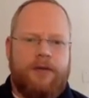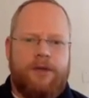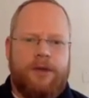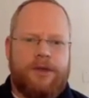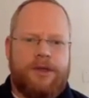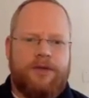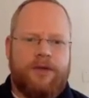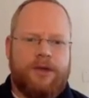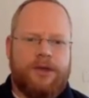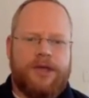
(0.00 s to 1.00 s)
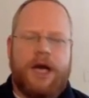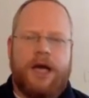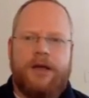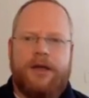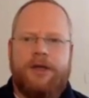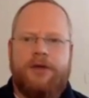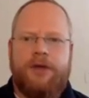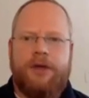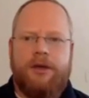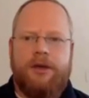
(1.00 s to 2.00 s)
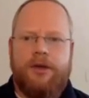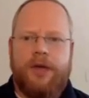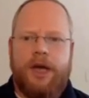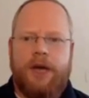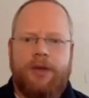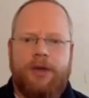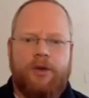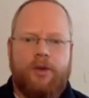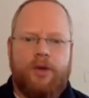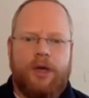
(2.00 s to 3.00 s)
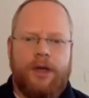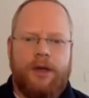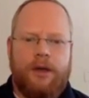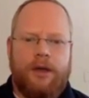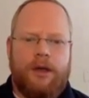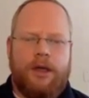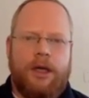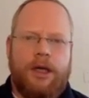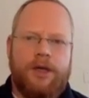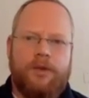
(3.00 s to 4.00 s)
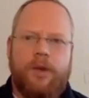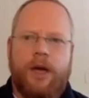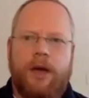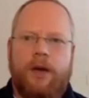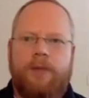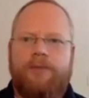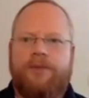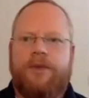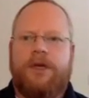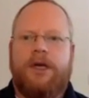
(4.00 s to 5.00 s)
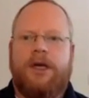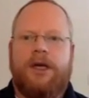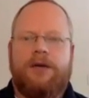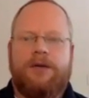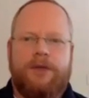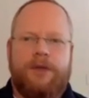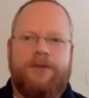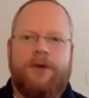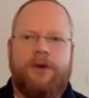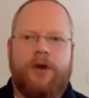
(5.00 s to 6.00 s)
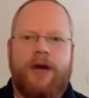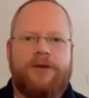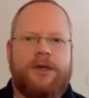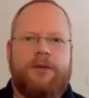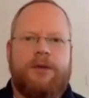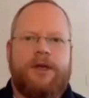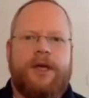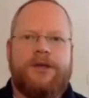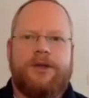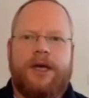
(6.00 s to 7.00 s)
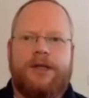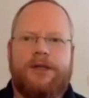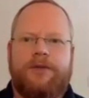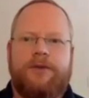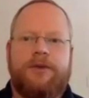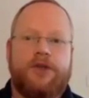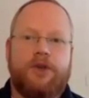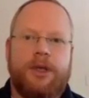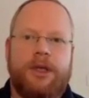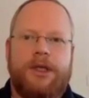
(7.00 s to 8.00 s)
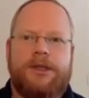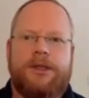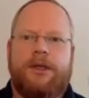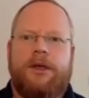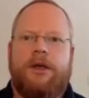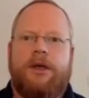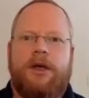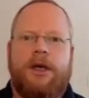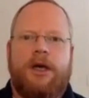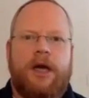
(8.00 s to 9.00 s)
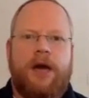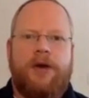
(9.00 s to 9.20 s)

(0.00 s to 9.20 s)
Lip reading: several are stock, and then you can upload one as well, photograph or something like that. So that's, for Zoom at least, how you